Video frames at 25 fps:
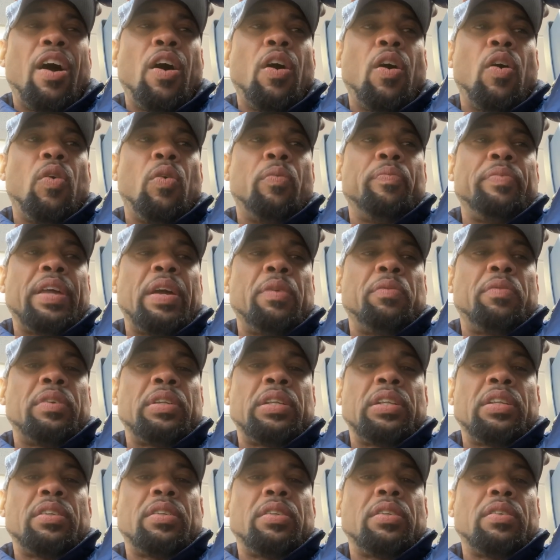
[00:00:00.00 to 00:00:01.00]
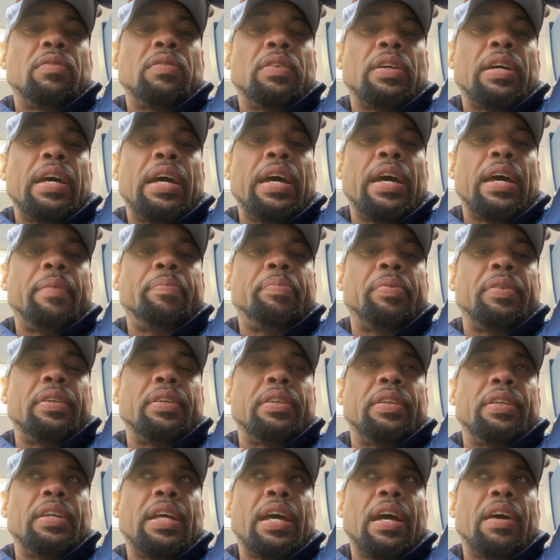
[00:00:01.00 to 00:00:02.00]
home they wanted to know what
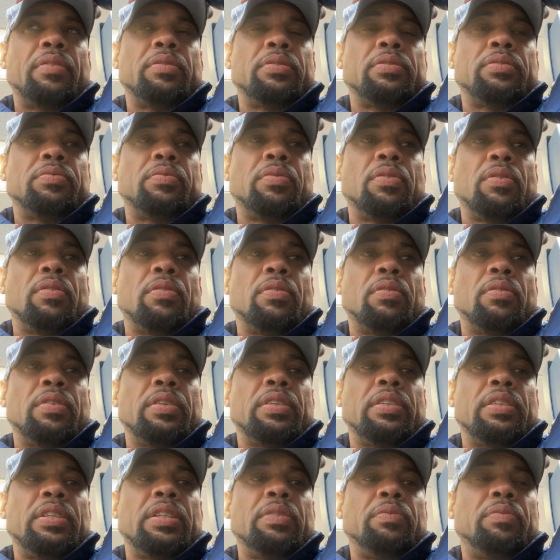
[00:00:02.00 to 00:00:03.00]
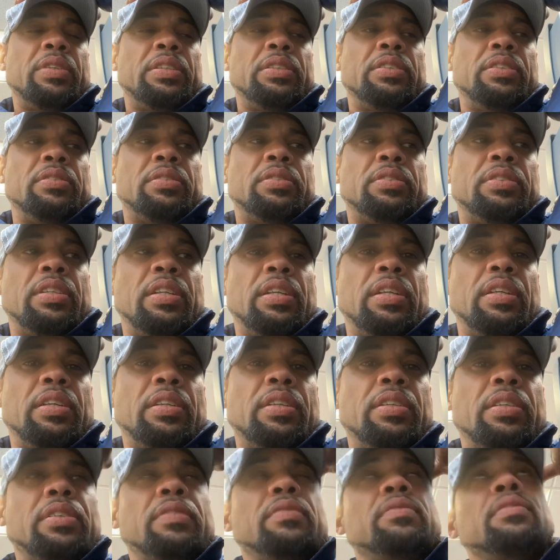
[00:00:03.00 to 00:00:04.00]
happened and how was war and what did you
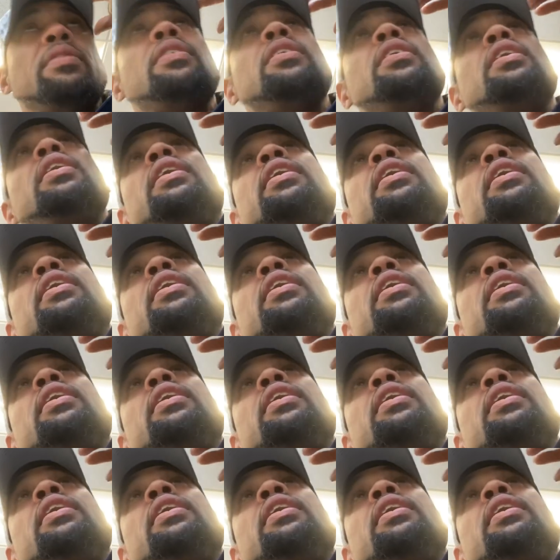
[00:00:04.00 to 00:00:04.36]
see. And